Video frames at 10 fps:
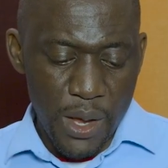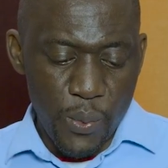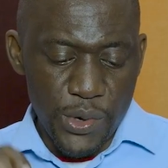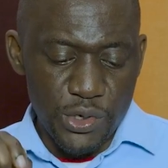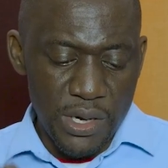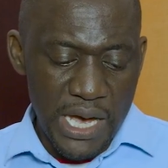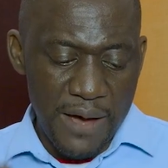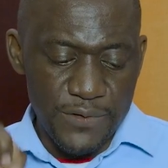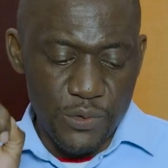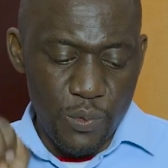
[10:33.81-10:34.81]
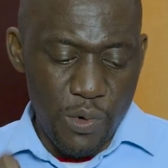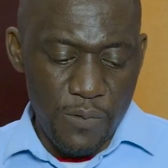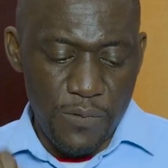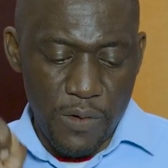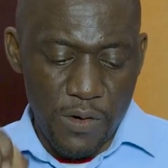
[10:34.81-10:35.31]
We don't have to
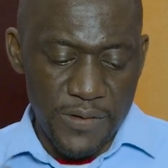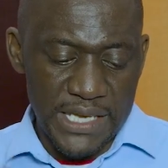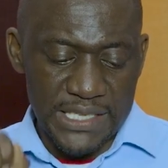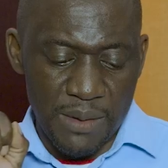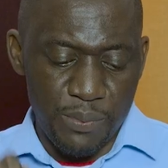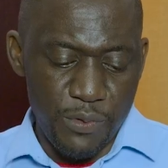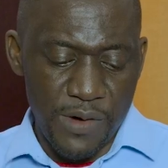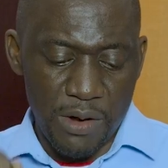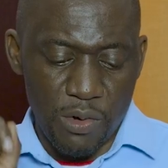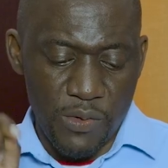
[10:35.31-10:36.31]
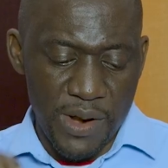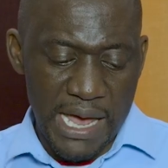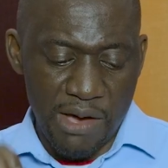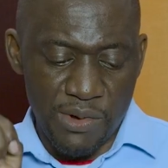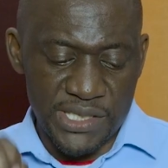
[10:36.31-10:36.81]
work for others' approval or
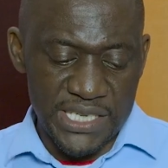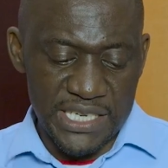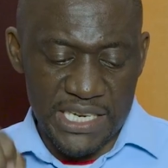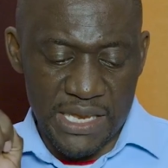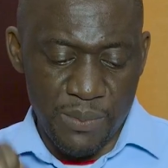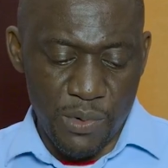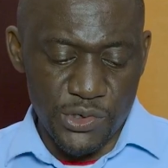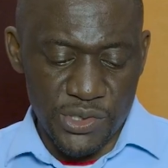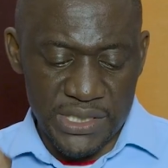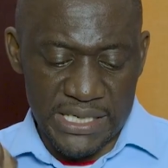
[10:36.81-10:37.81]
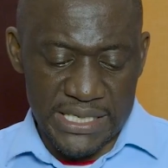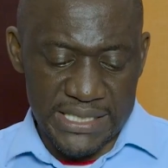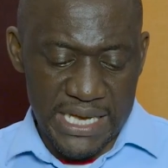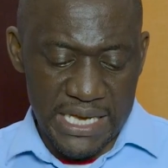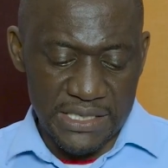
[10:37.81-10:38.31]
rely on changing emotions and
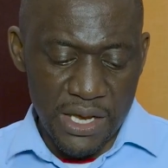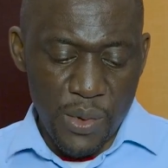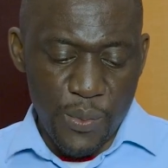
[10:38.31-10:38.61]
desires.